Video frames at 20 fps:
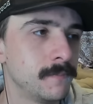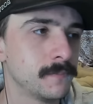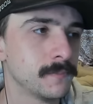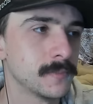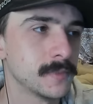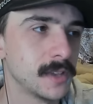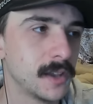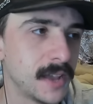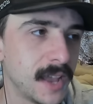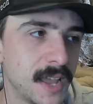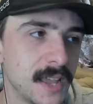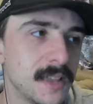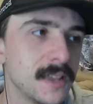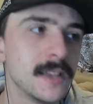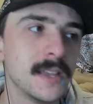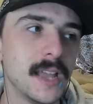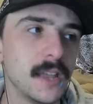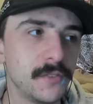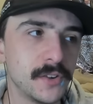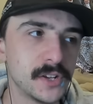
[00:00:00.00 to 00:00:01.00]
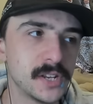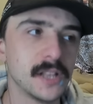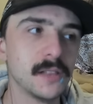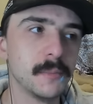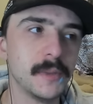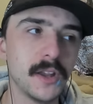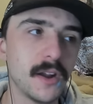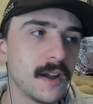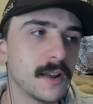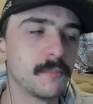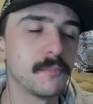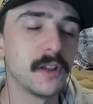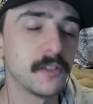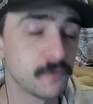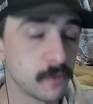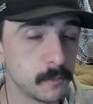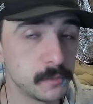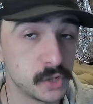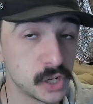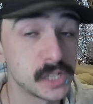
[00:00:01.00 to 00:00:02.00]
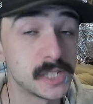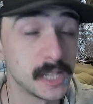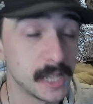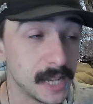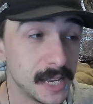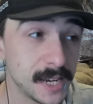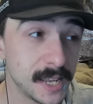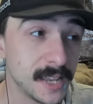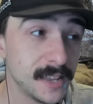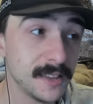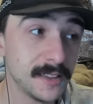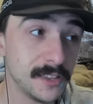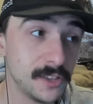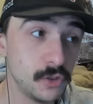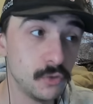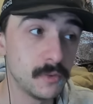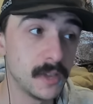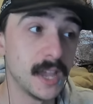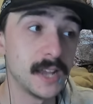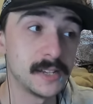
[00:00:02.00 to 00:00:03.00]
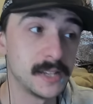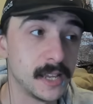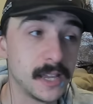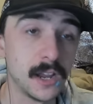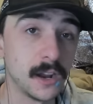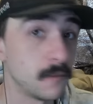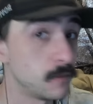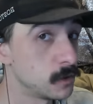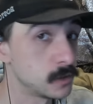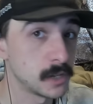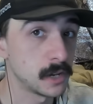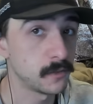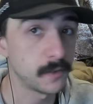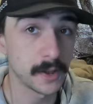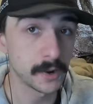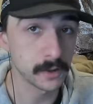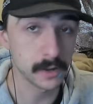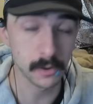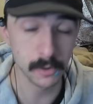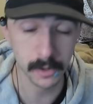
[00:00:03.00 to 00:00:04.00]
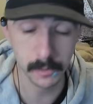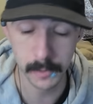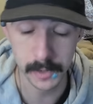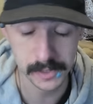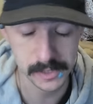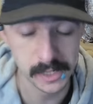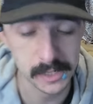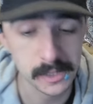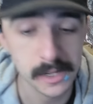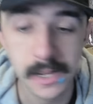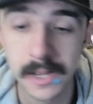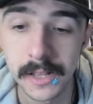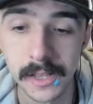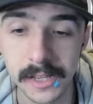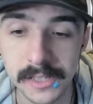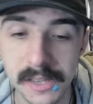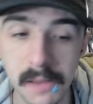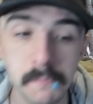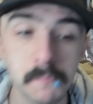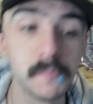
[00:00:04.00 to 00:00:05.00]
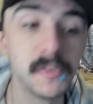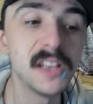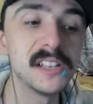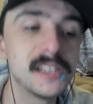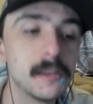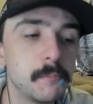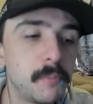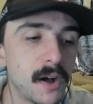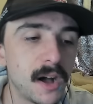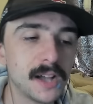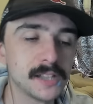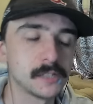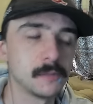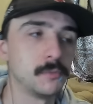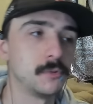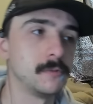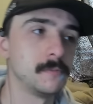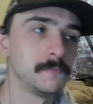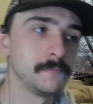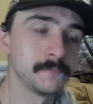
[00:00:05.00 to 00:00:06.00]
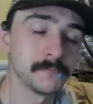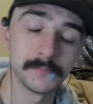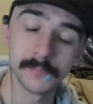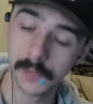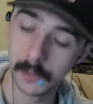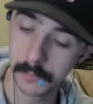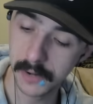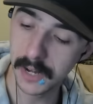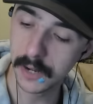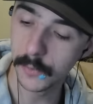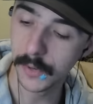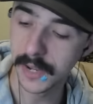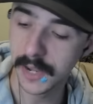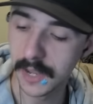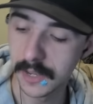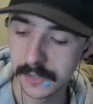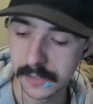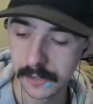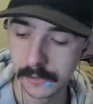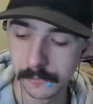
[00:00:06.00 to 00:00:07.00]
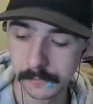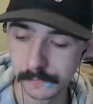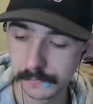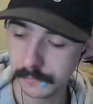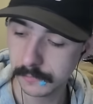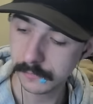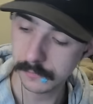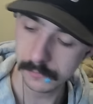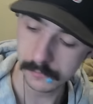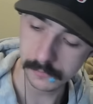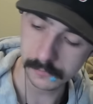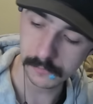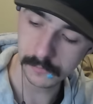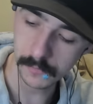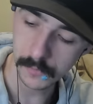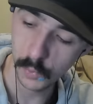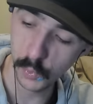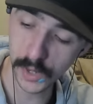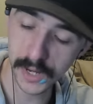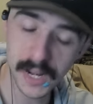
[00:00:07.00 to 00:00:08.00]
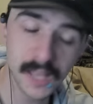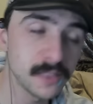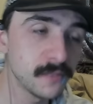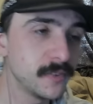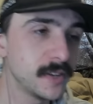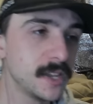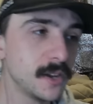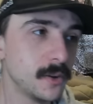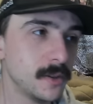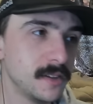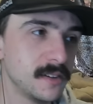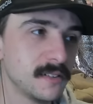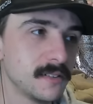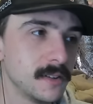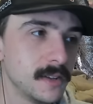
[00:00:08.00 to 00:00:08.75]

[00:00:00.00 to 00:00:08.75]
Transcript: Okay? If you're telling me you're out of breath from just eating, you can't take care of yourself. I don't care what anybody says. It's Im- it's impossible. But anyway, guys, we're going to end the video here.